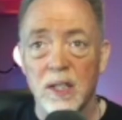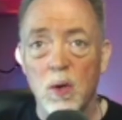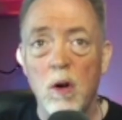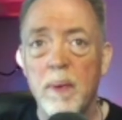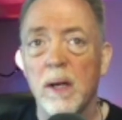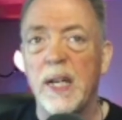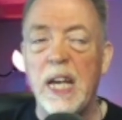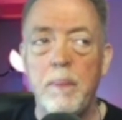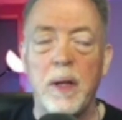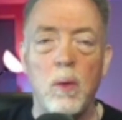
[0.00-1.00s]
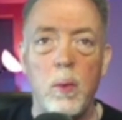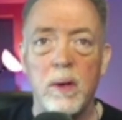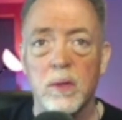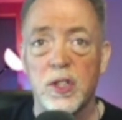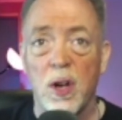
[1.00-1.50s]
is all about keeping the
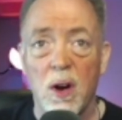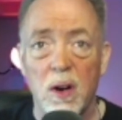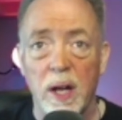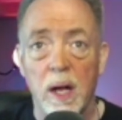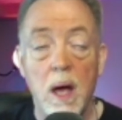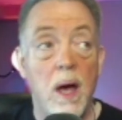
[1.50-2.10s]
wheels turning.